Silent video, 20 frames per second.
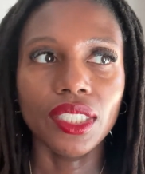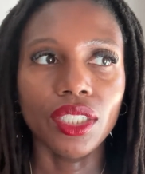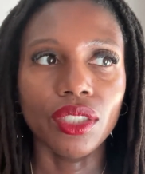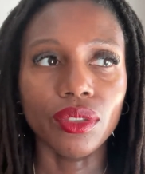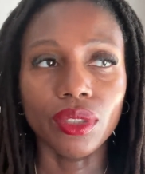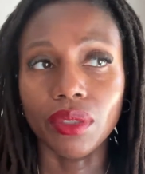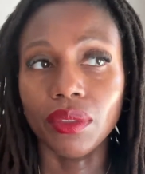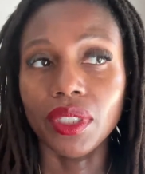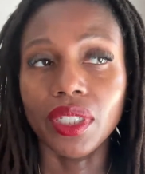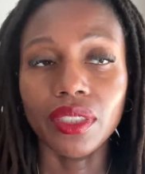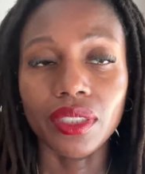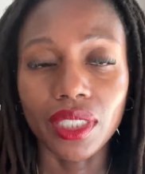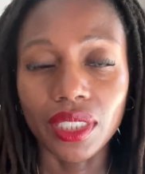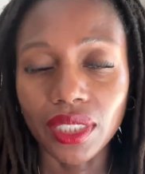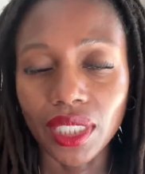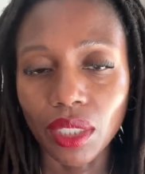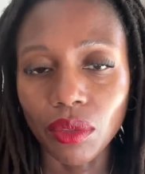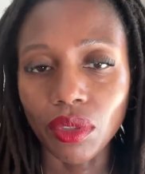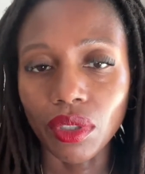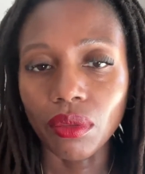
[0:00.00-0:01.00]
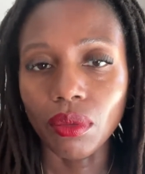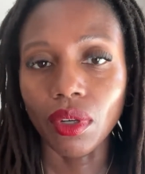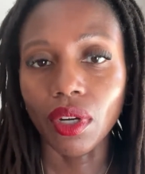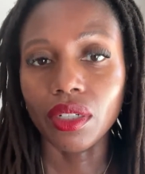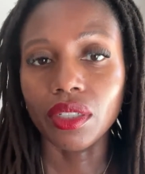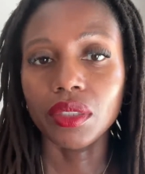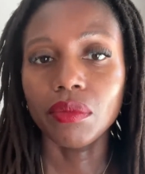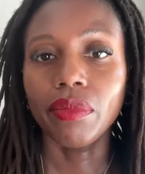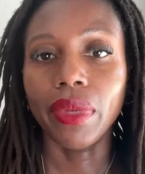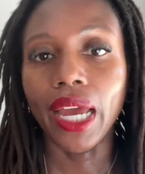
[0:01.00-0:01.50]
someone else could say, well,
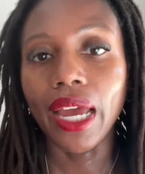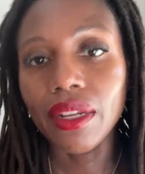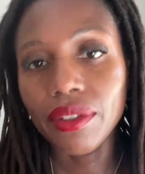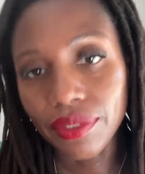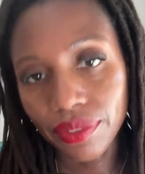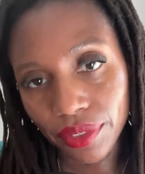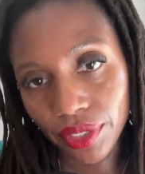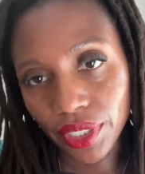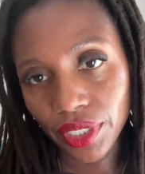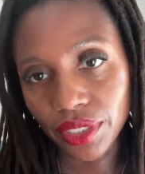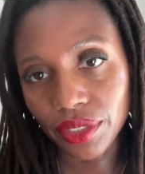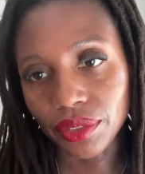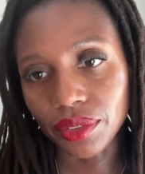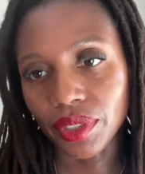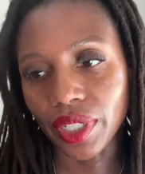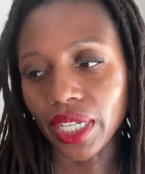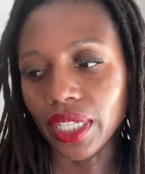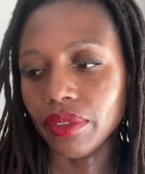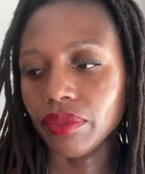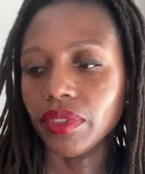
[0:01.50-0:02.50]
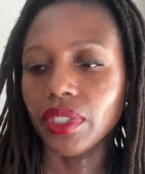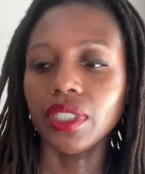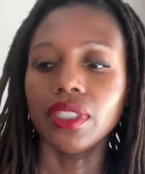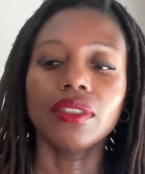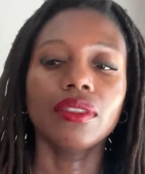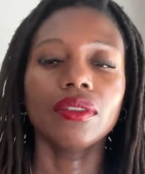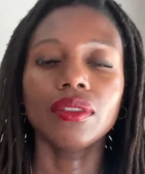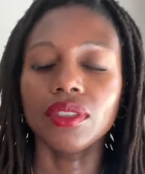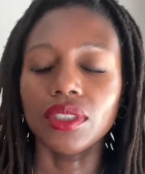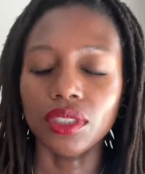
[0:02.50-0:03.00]
water is bad for you, right?
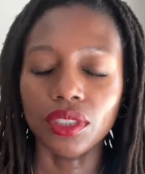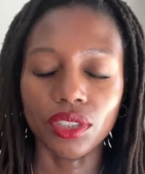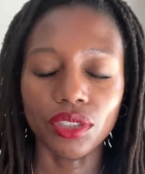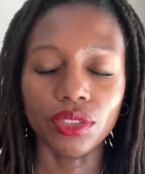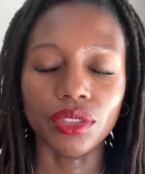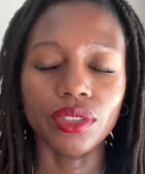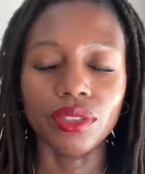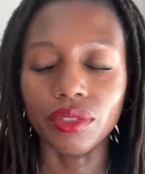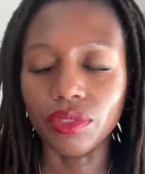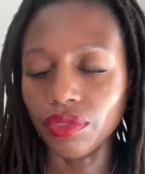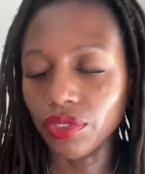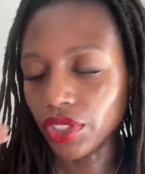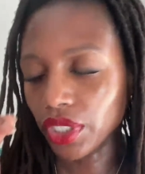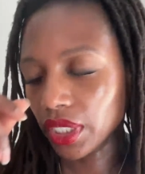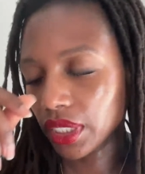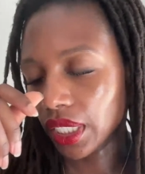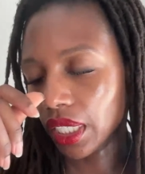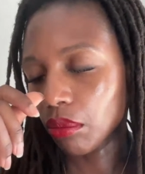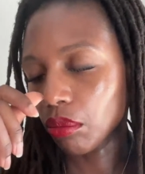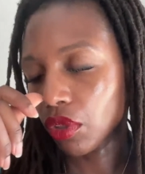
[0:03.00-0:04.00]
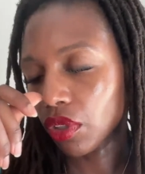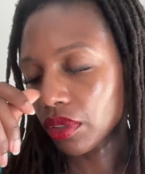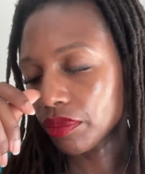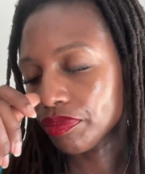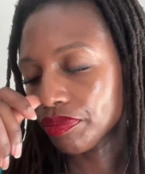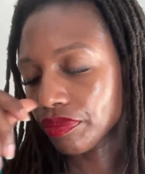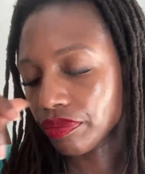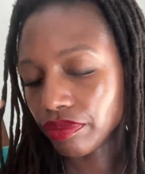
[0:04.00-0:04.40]
This is, for example.